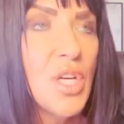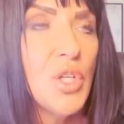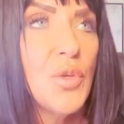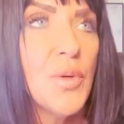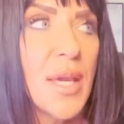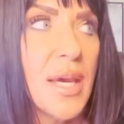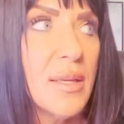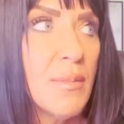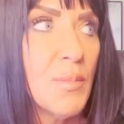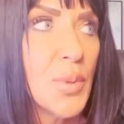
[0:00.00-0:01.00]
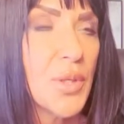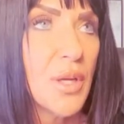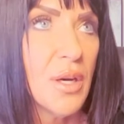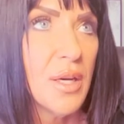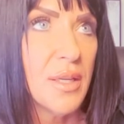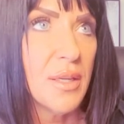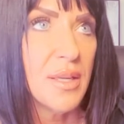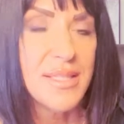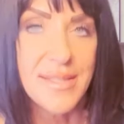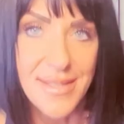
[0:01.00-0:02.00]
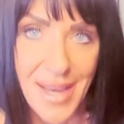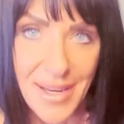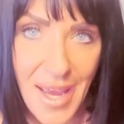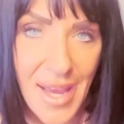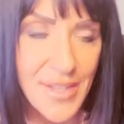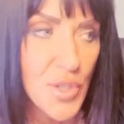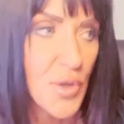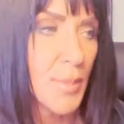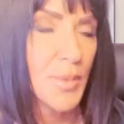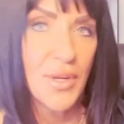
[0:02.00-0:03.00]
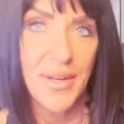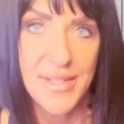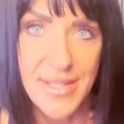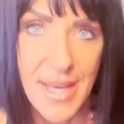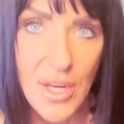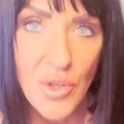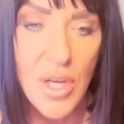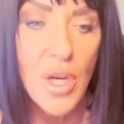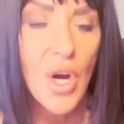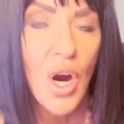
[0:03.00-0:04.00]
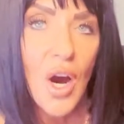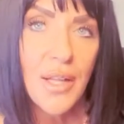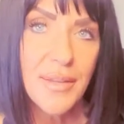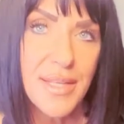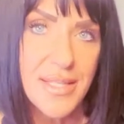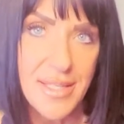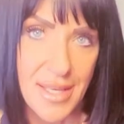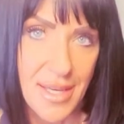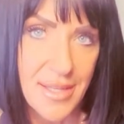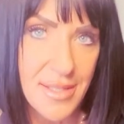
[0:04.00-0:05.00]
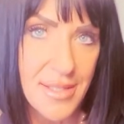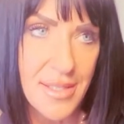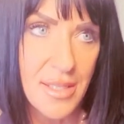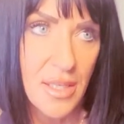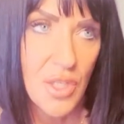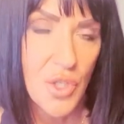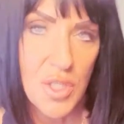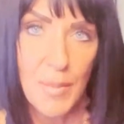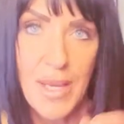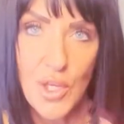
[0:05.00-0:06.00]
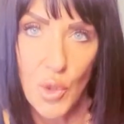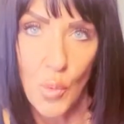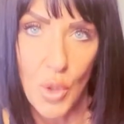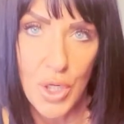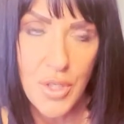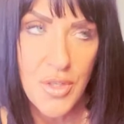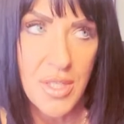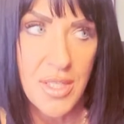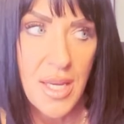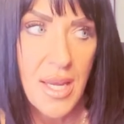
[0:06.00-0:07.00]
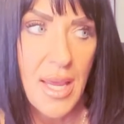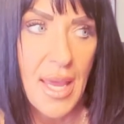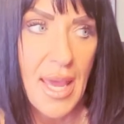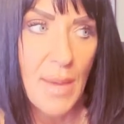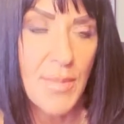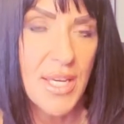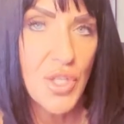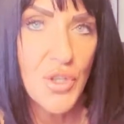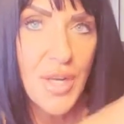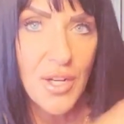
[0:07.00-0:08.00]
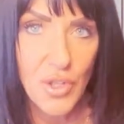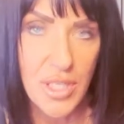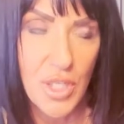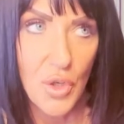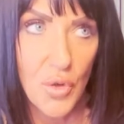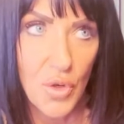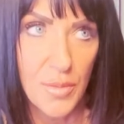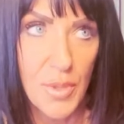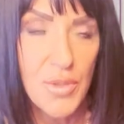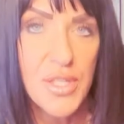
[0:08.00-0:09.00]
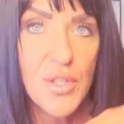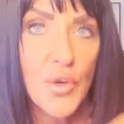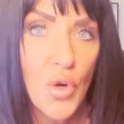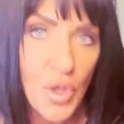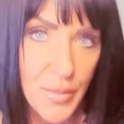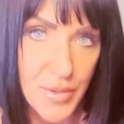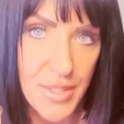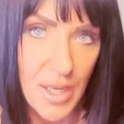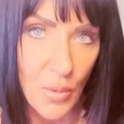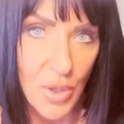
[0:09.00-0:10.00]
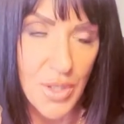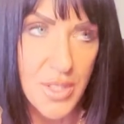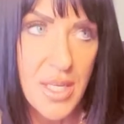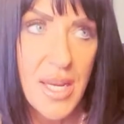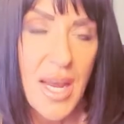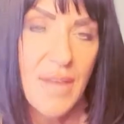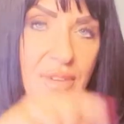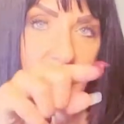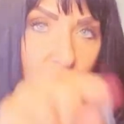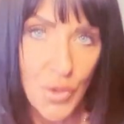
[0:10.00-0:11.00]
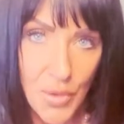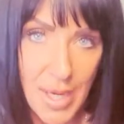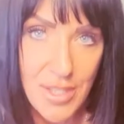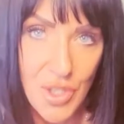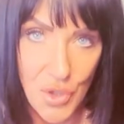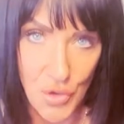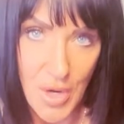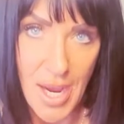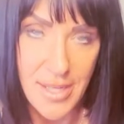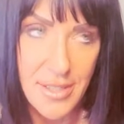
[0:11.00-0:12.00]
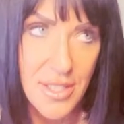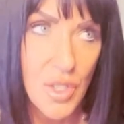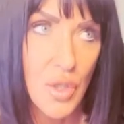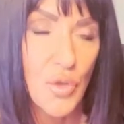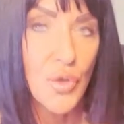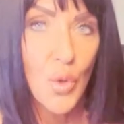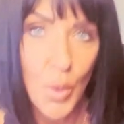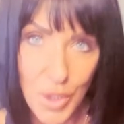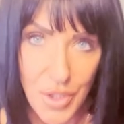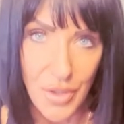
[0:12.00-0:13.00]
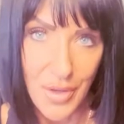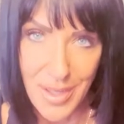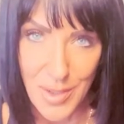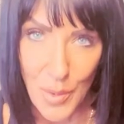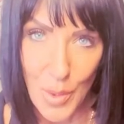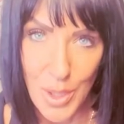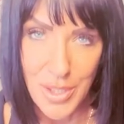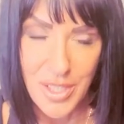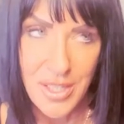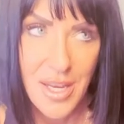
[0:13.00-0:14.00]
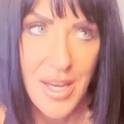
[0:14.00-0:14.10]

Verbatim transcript: you get put on Xanax, you get put on a statin drug. All of these things just make you worse. And because you're not addressing your hormones, then your hormones get worse. And then you get stressed, so your cortisol gets worse.